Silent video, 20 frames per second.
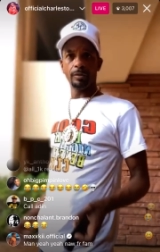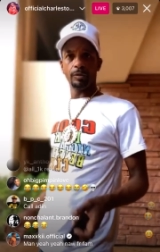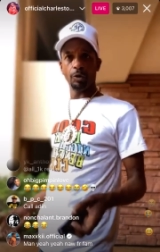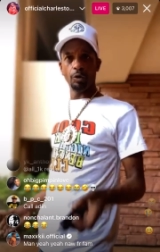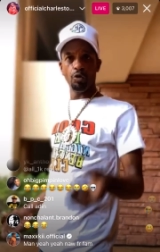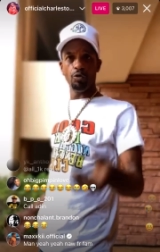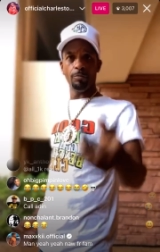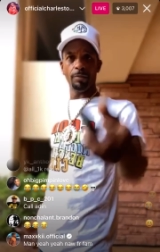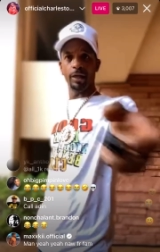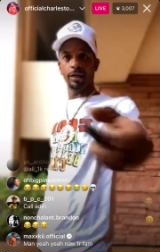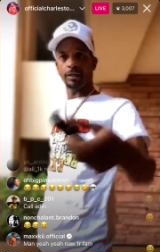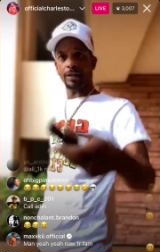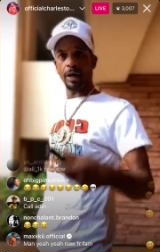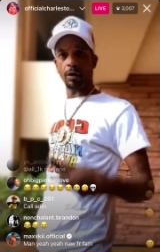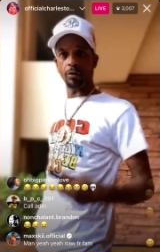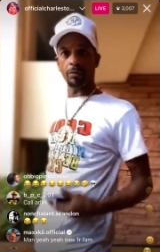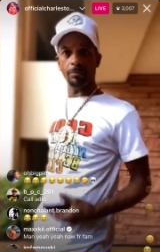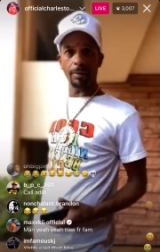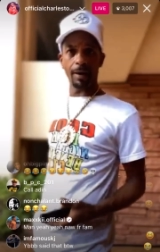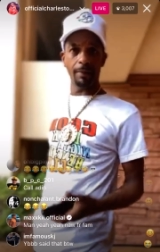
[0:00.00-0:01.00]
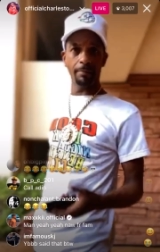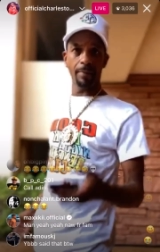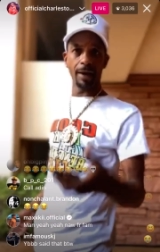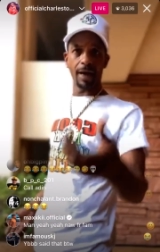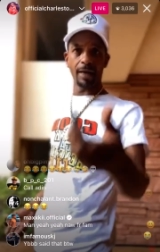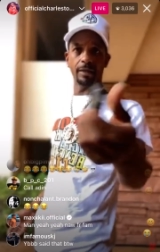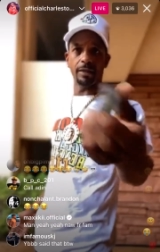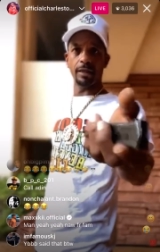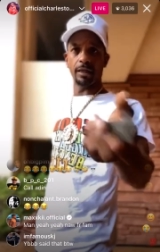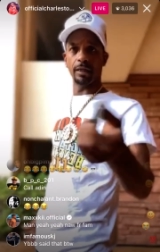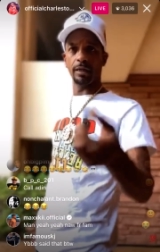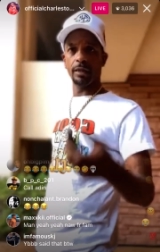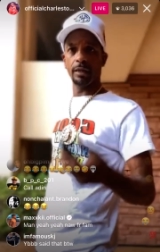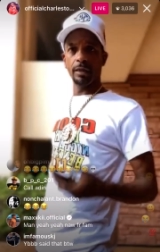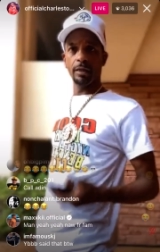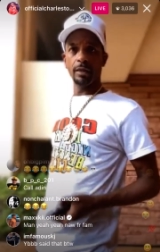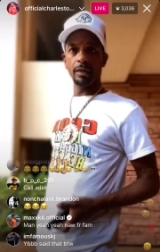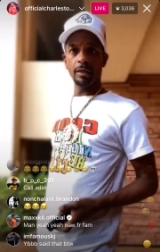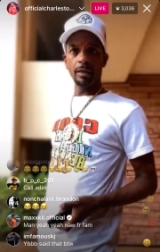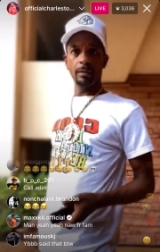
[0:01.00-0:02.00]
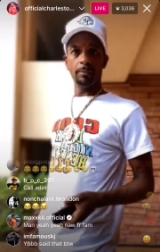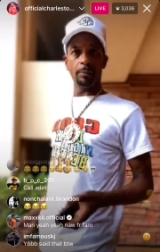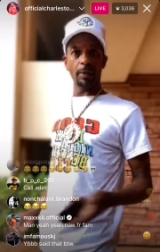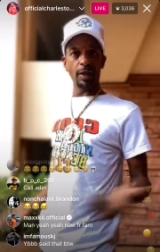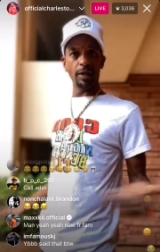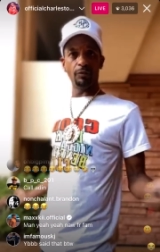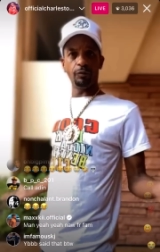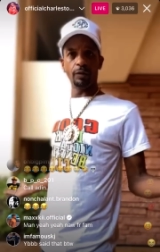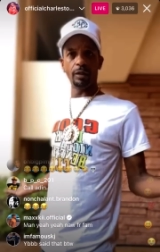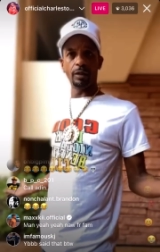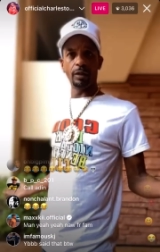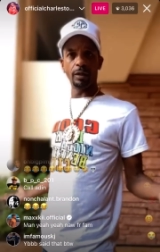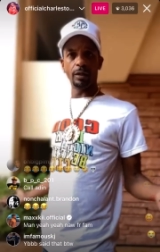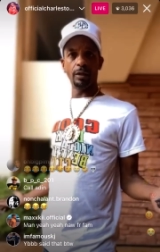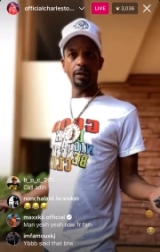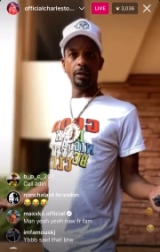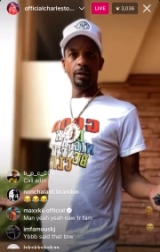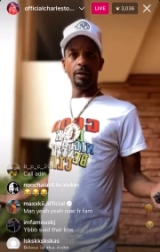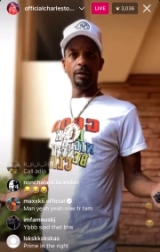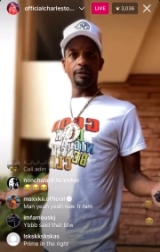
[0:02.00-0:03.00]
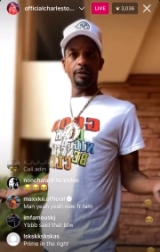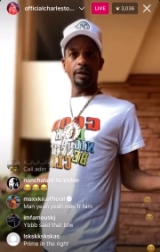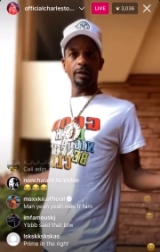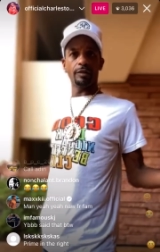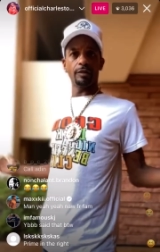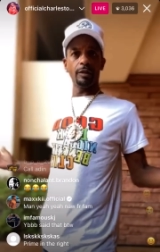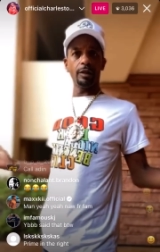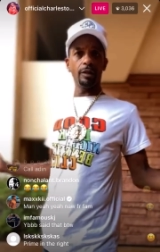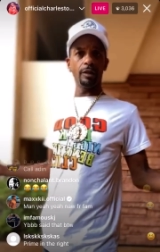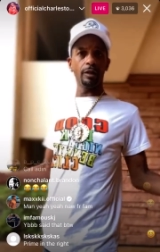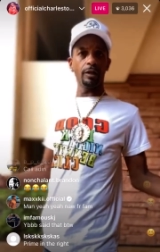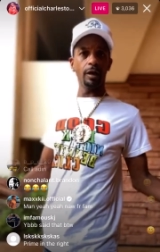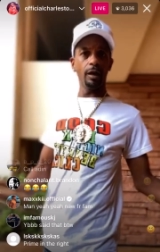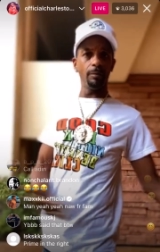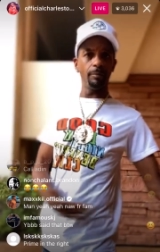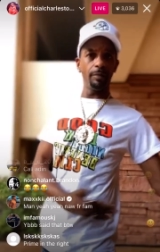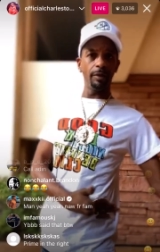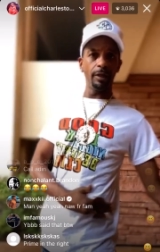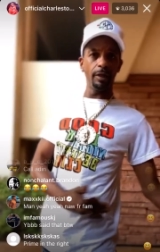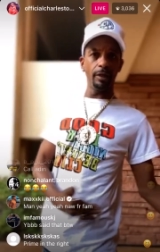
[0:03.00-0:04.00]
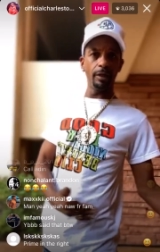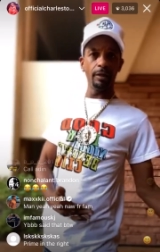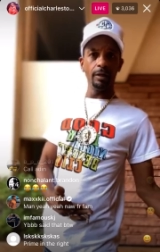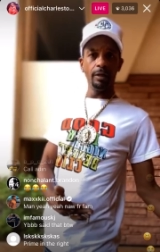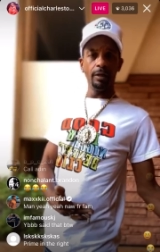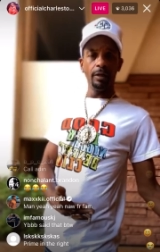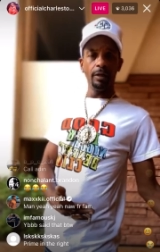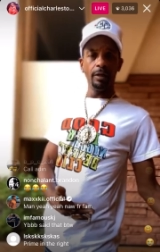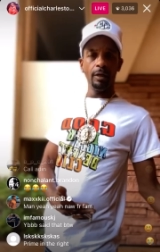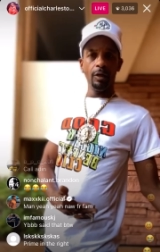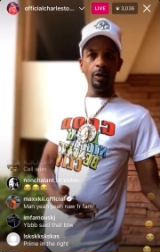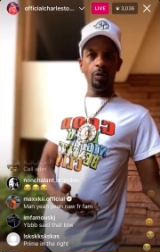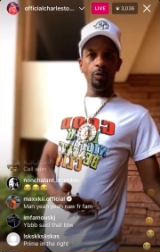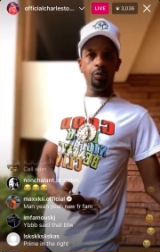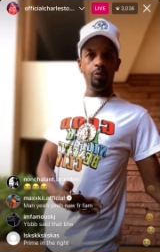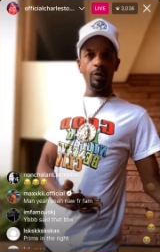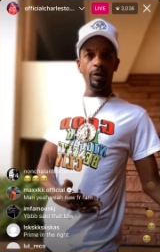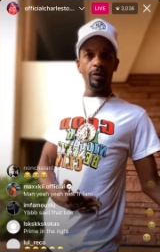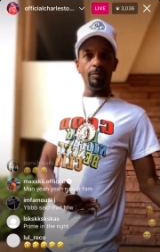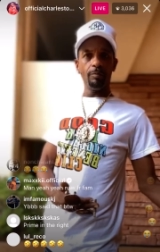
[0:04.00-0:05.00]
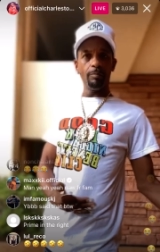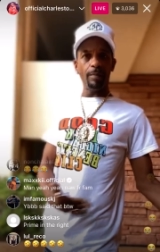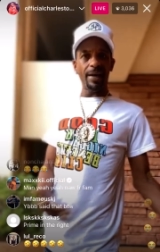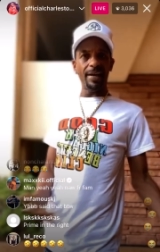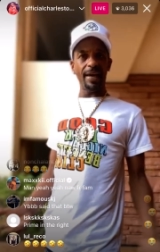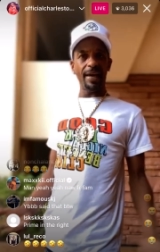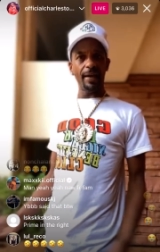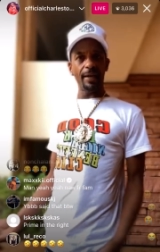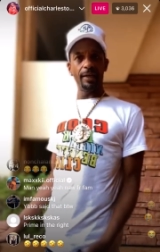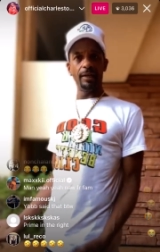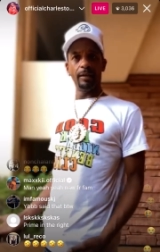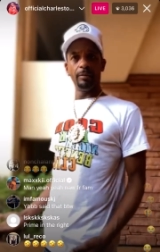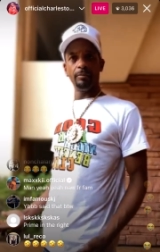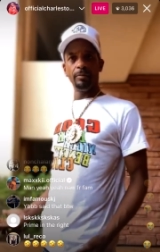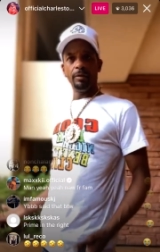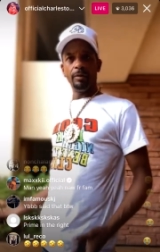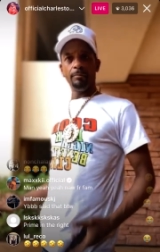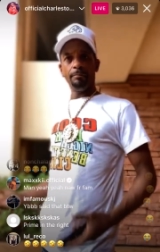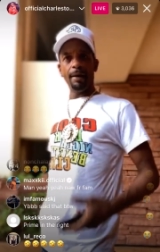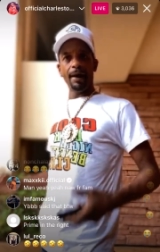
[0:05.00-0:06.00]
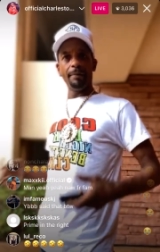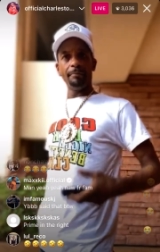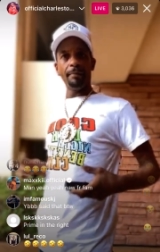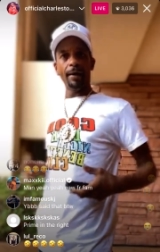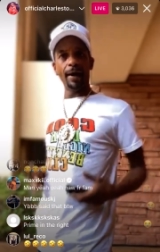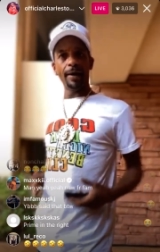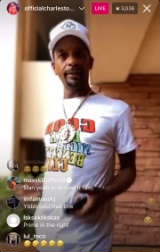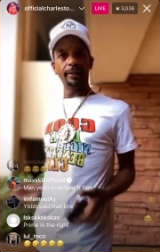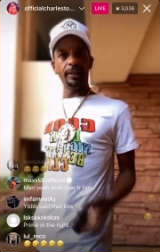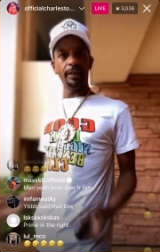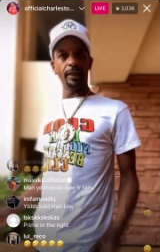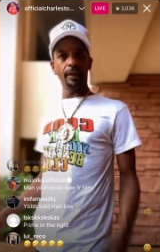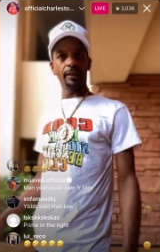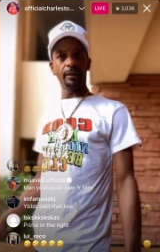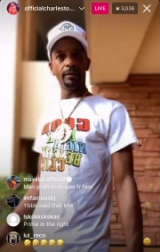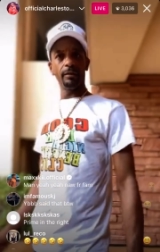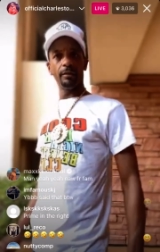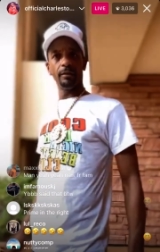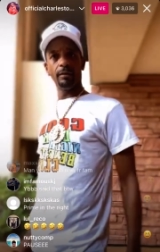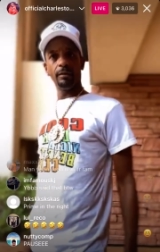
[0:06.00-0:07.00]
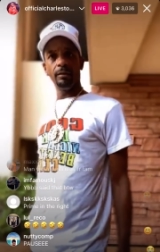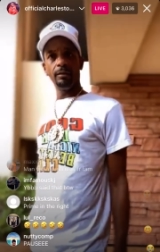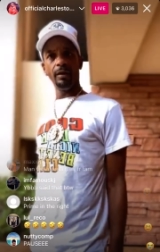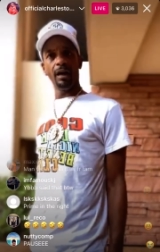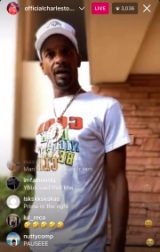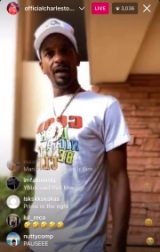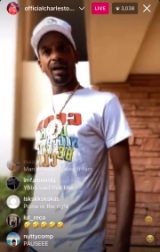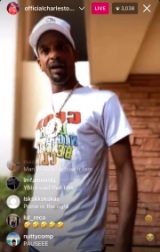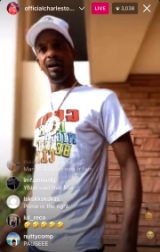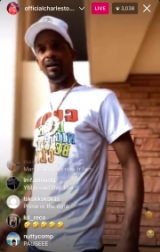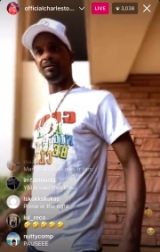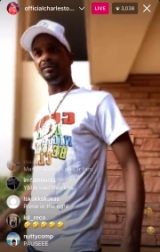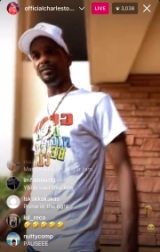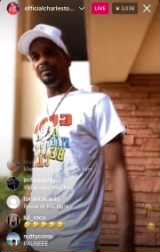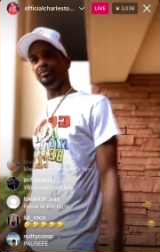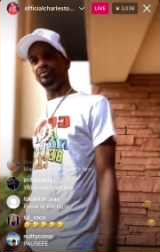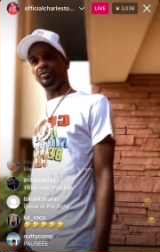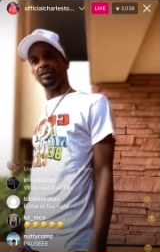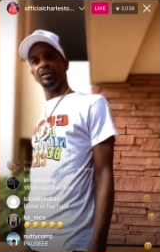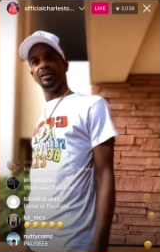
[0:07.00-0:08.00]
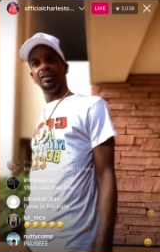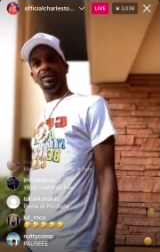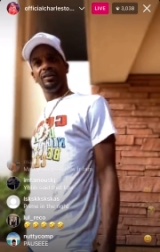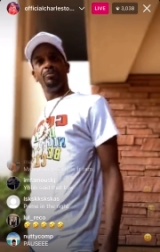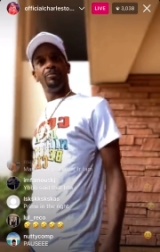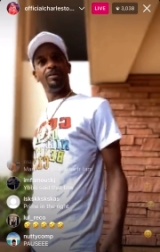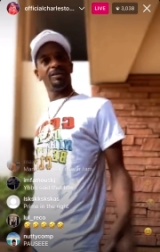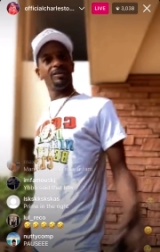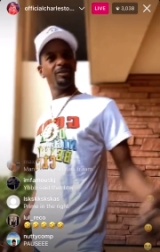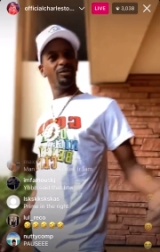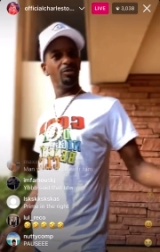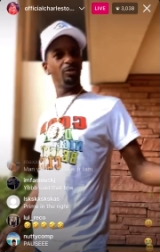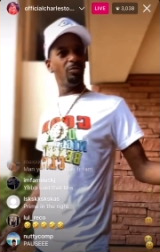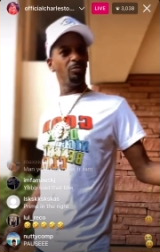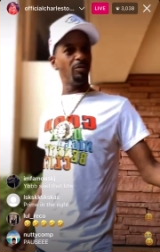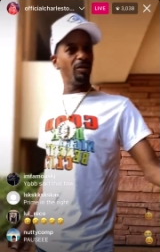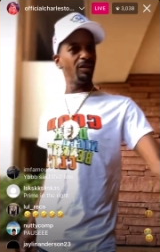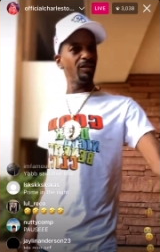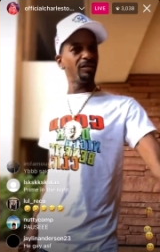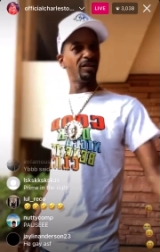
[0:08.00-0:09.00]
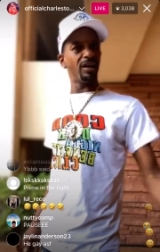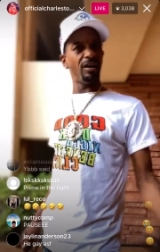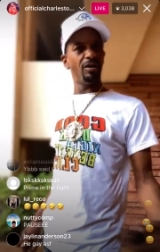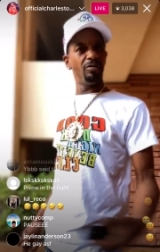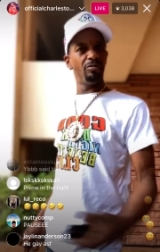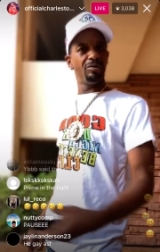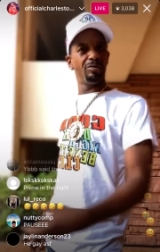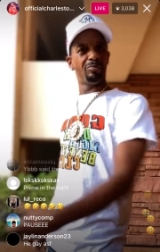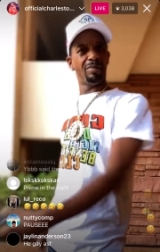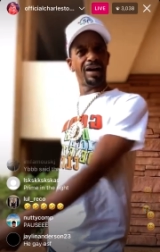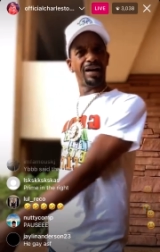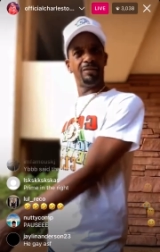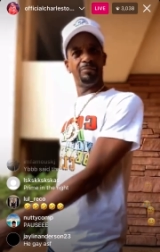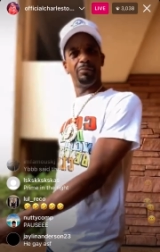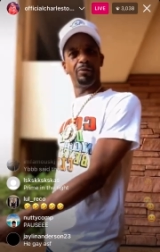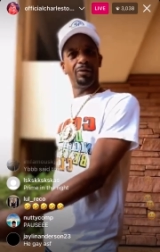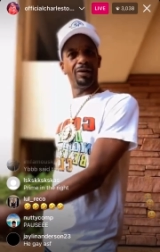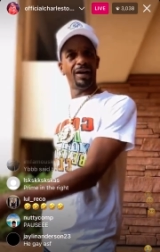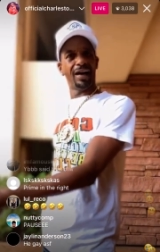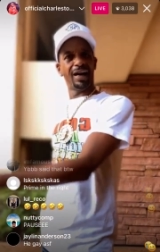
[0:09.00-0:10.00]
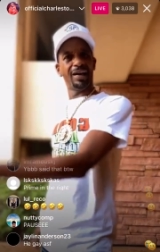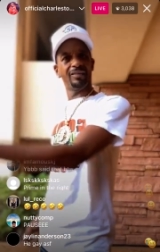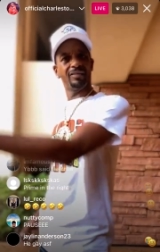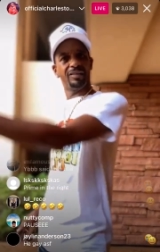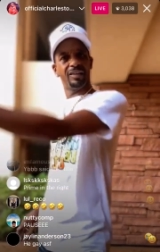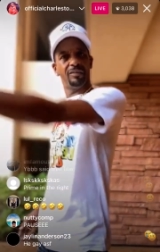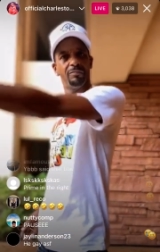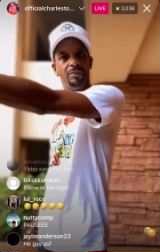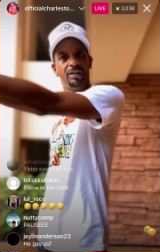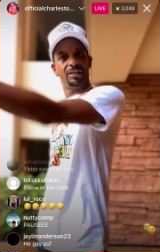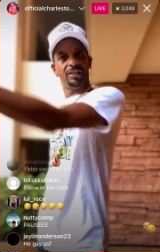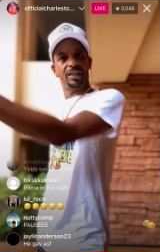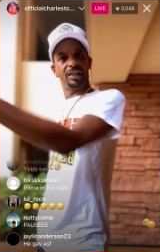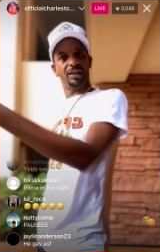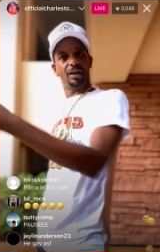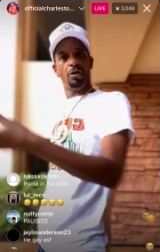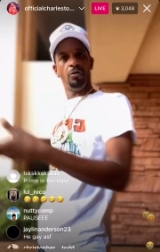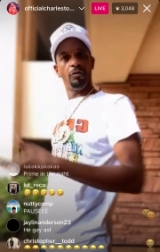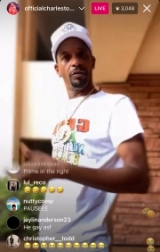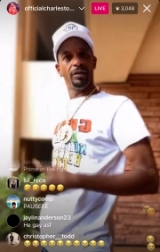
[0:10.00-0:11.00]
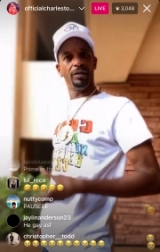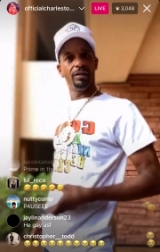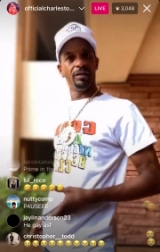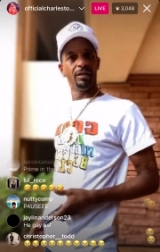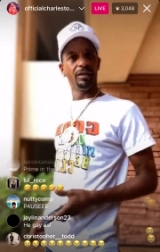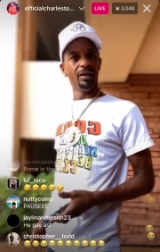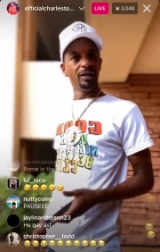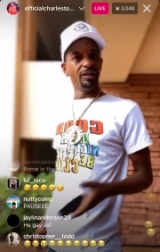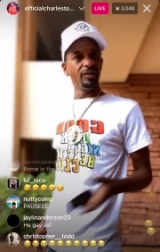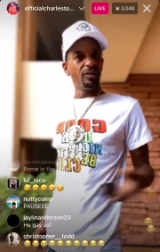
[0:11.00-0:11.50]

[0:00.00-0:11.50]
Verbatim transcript: Two men talking about my dick. Peacefully. This nigga come in with mayhem about my dick. Oh, you said, well, you the one told the white boy I sent my dick over here.